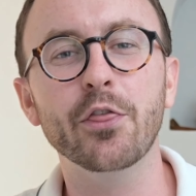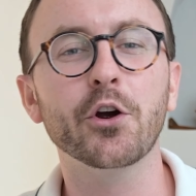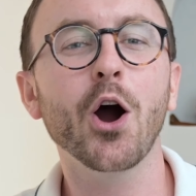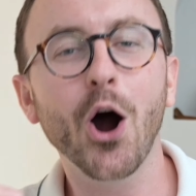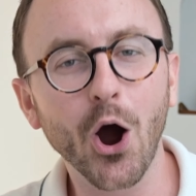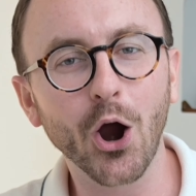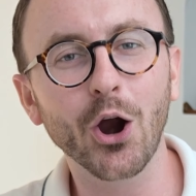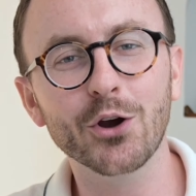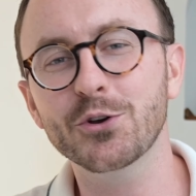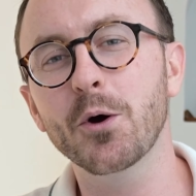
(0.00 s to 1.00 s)
There
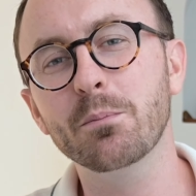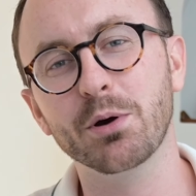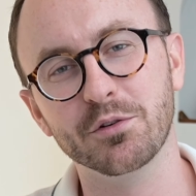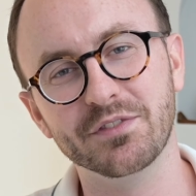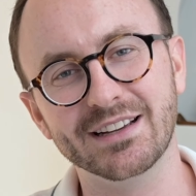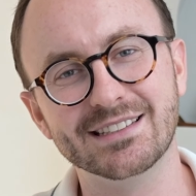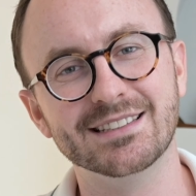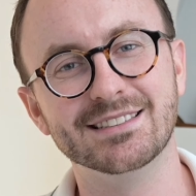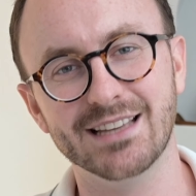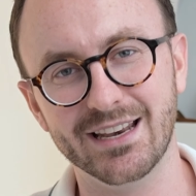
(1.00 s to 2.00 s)
are no perfect
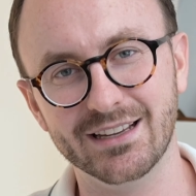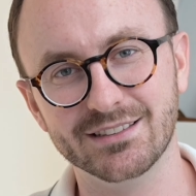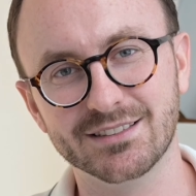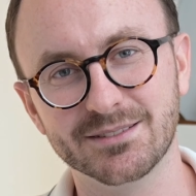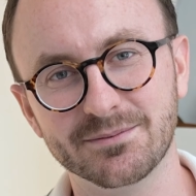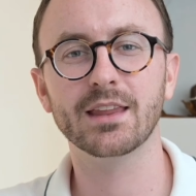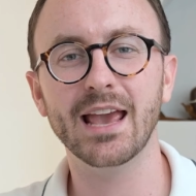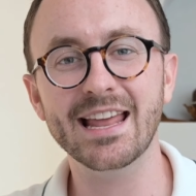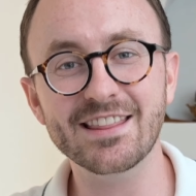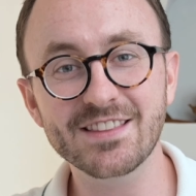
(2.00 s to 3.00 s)
settings.
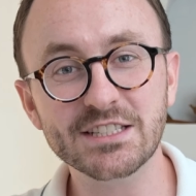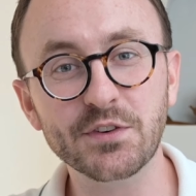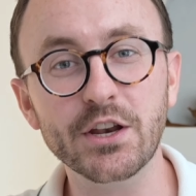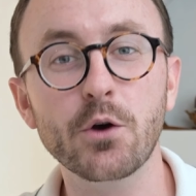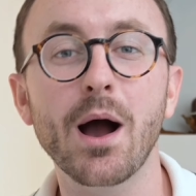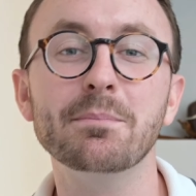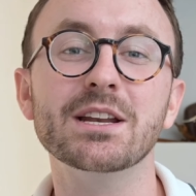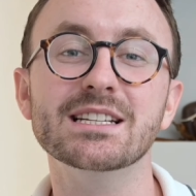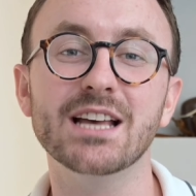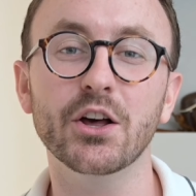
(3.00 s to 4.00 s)
And in this video, I'm
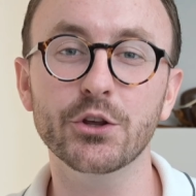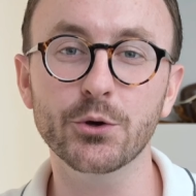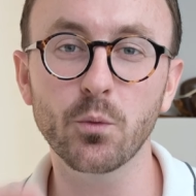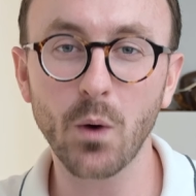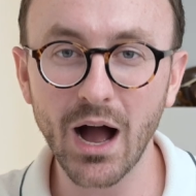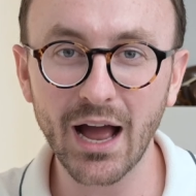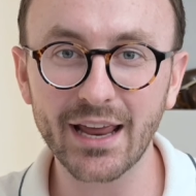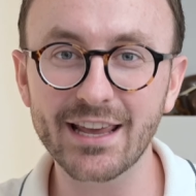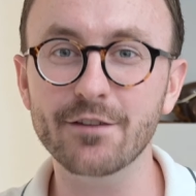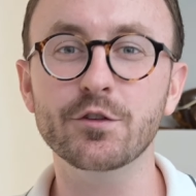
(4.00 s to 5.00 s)
gonna tell you
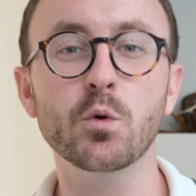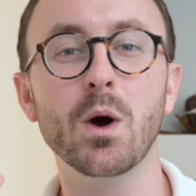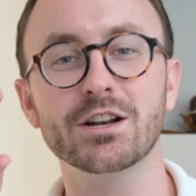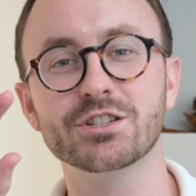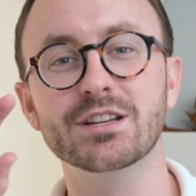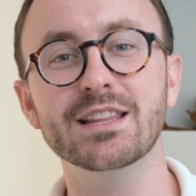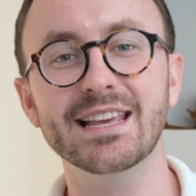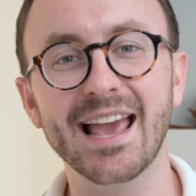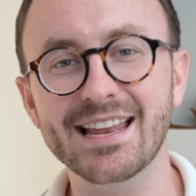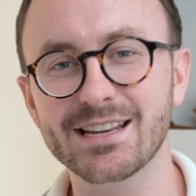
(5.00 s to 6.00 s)
why, if you watch to
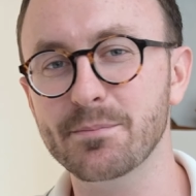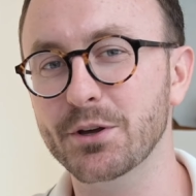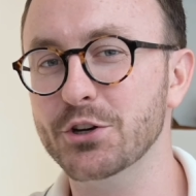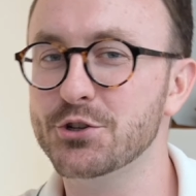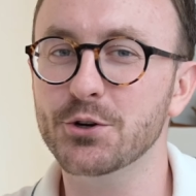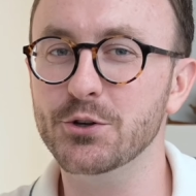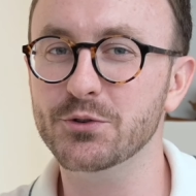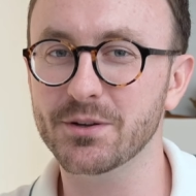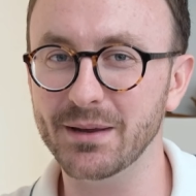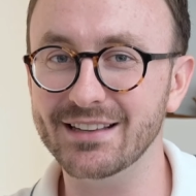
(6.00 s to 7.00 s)
the end, I'm gonna show you
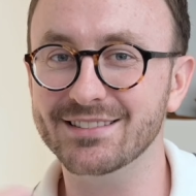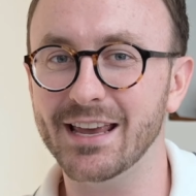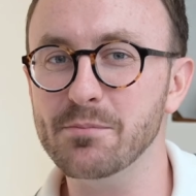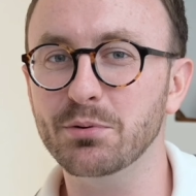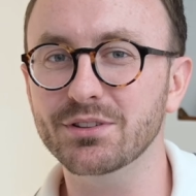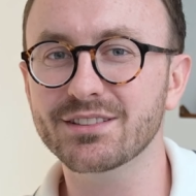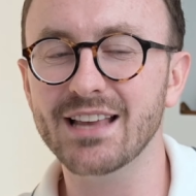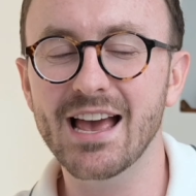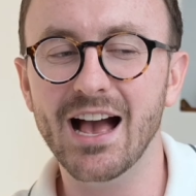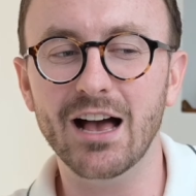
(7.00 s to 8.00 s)
some
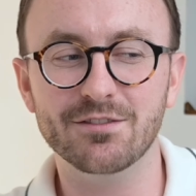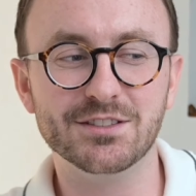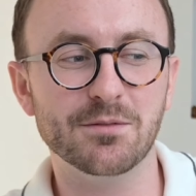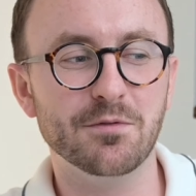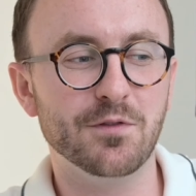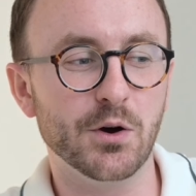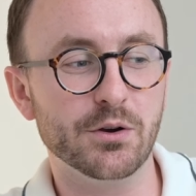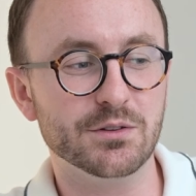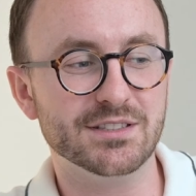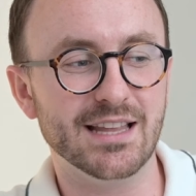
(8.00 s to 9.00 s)
examples of some
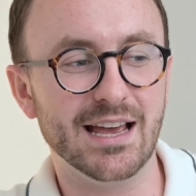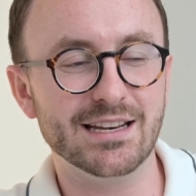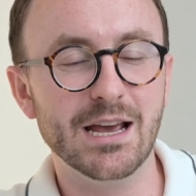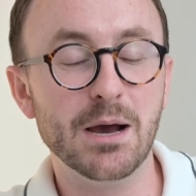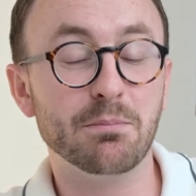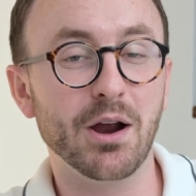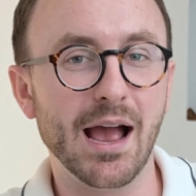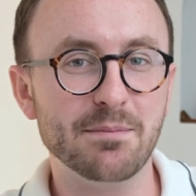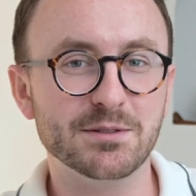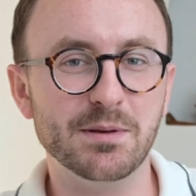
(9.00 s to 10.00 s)
photos that
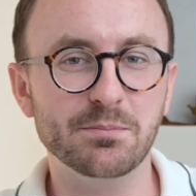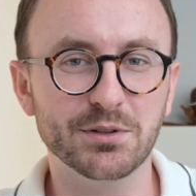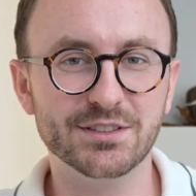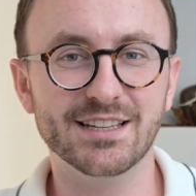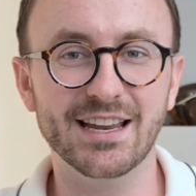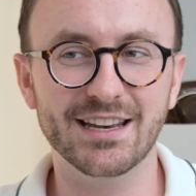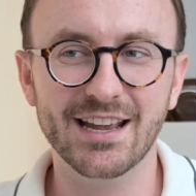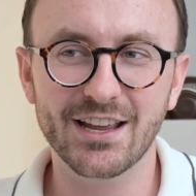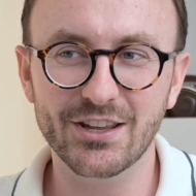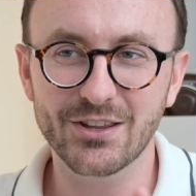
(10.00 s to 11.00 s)
perhaps people said,
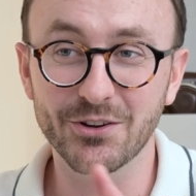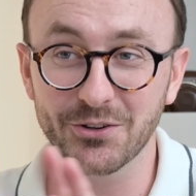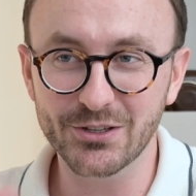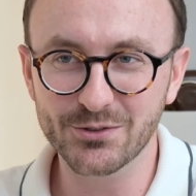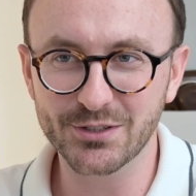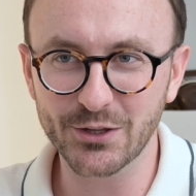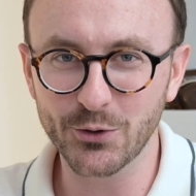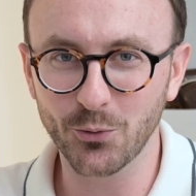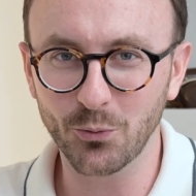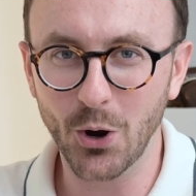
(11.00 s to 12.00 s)
you're using
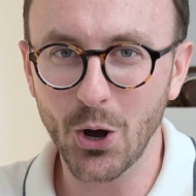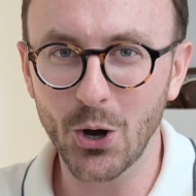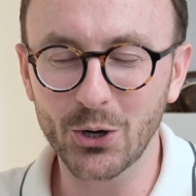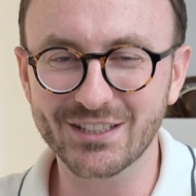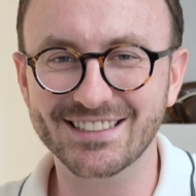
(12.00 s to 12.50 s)
the wrong